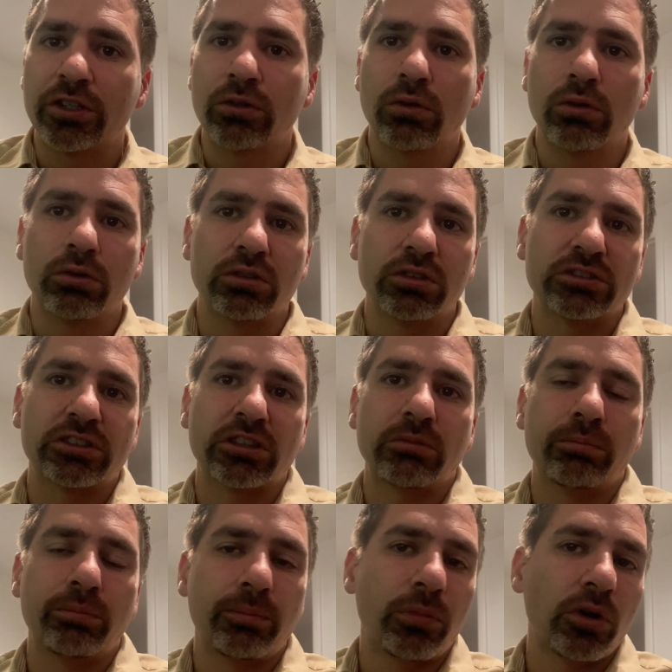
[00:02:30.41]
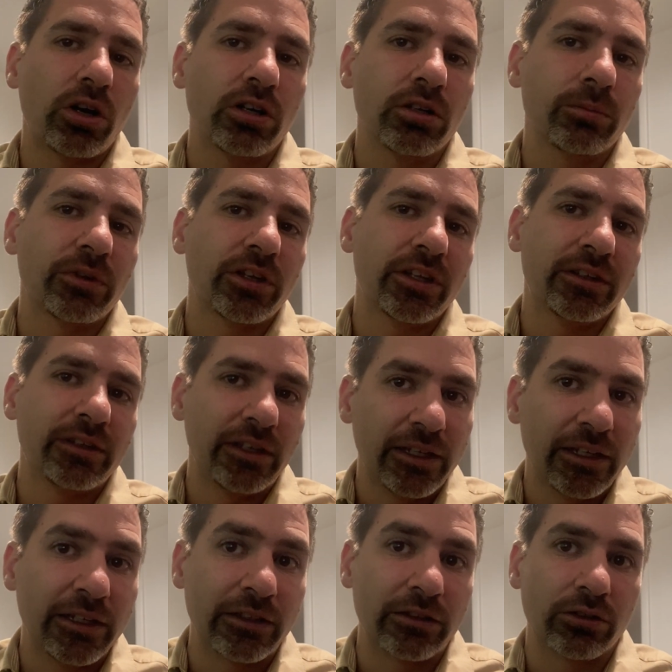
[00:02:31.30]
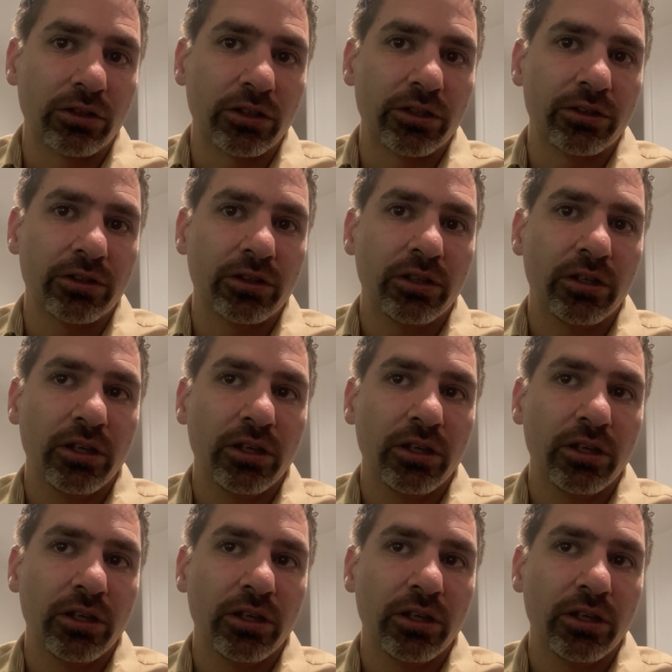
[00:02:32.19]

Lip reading: or is it Parliament in England?